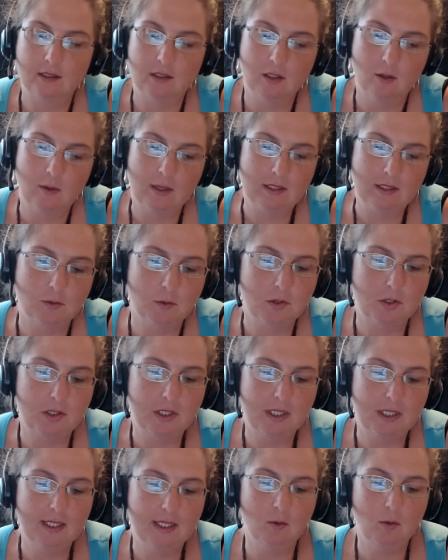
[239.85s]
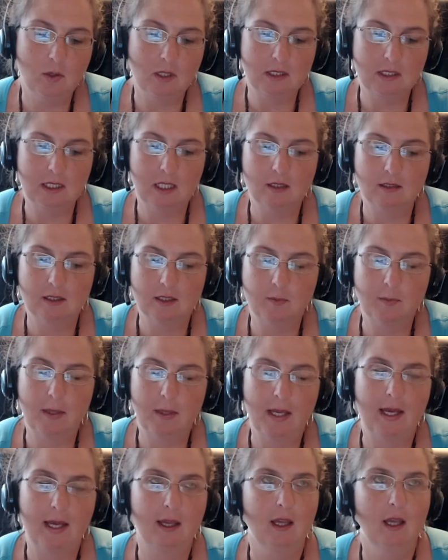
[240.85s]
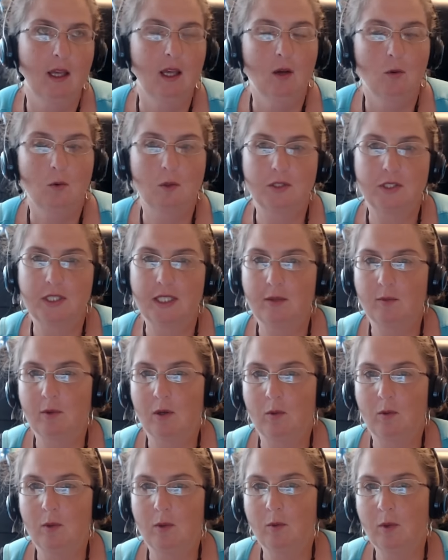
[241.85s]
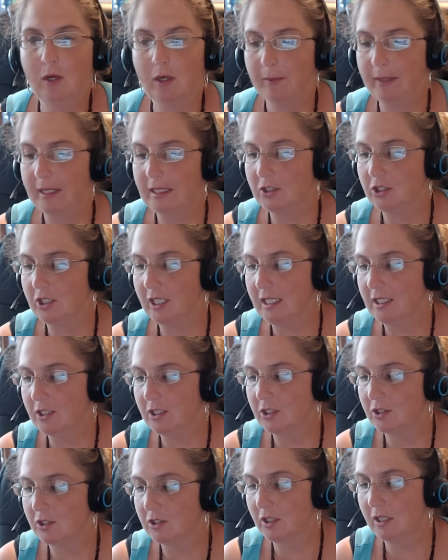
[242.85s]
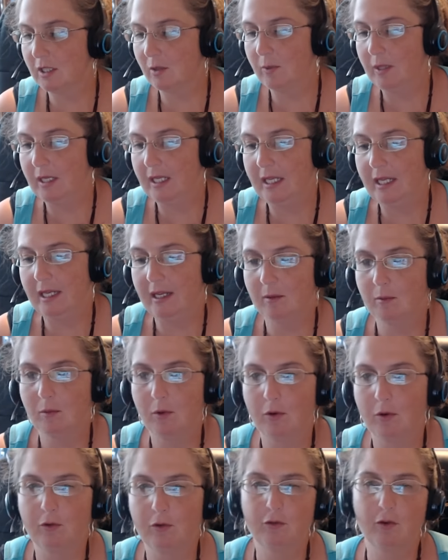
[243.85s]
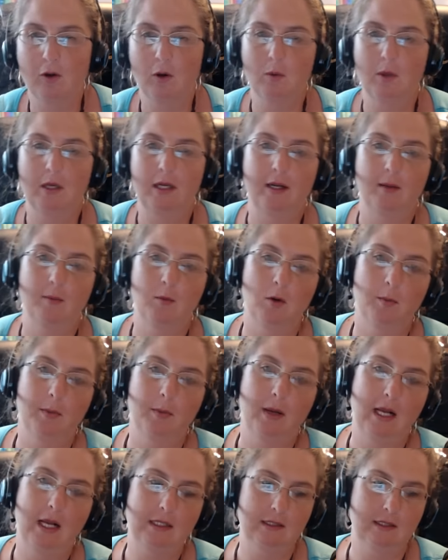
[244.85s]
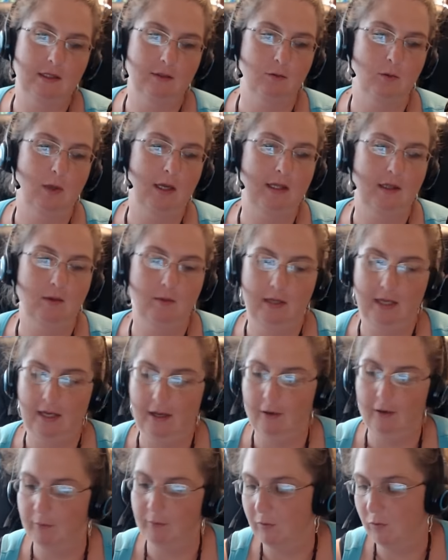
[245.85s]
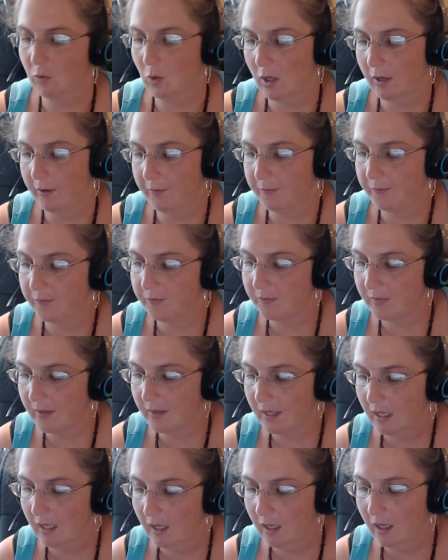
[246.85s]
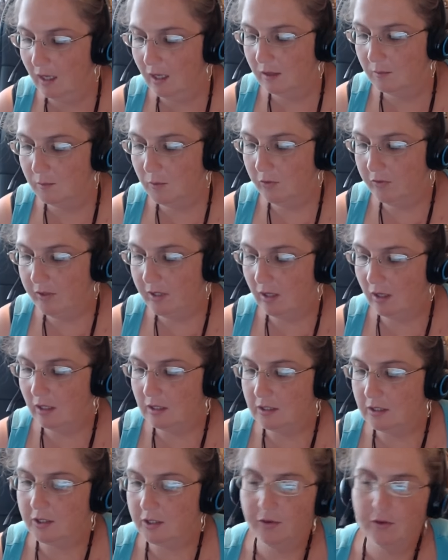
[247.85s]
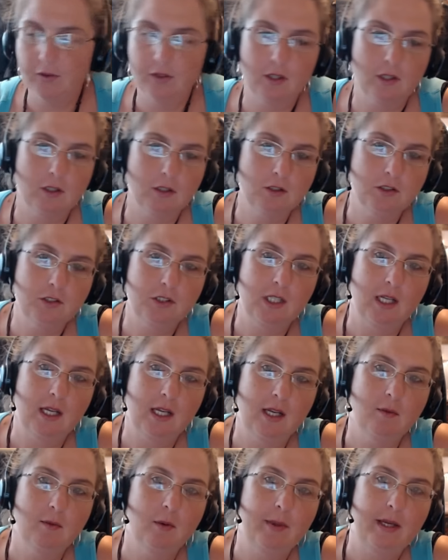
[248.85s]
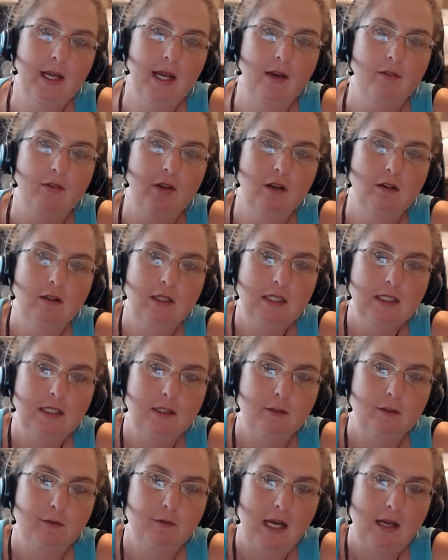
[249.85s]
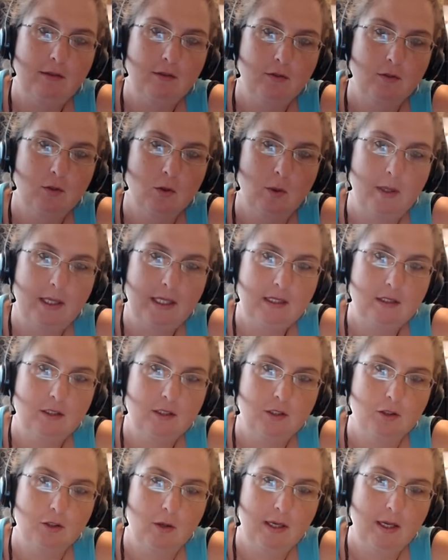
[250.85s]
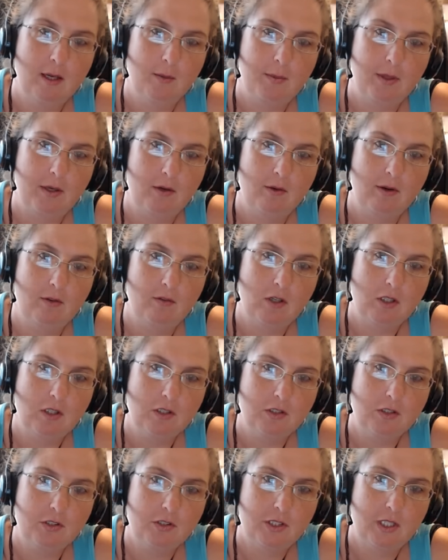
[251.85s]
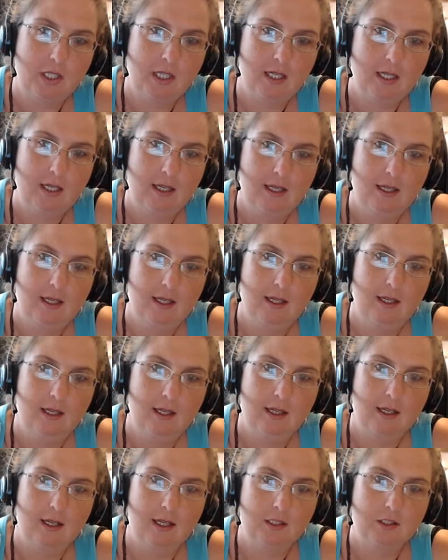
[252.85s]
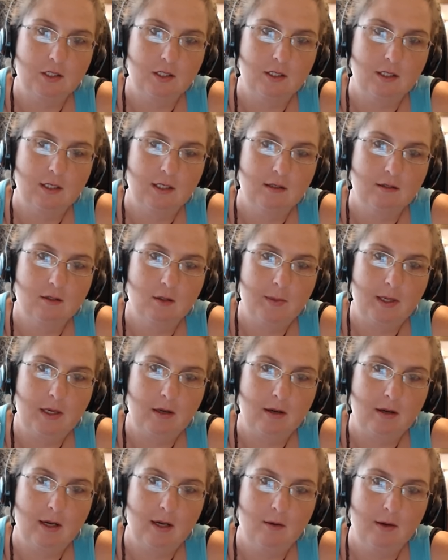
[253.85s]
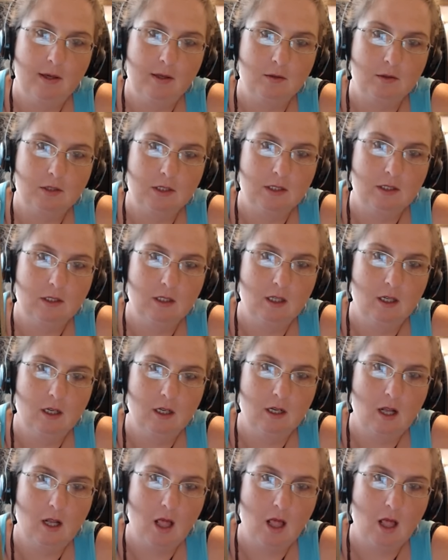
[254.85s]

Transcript: And as we're seeing where it's held us back, we're seeing where we want to make changes so that we can move forward in a more positive way than we have before. Moving on to Thursday, what we have here is the five of coins showing up in reverse. Gosh, a glare no matter how I hold it.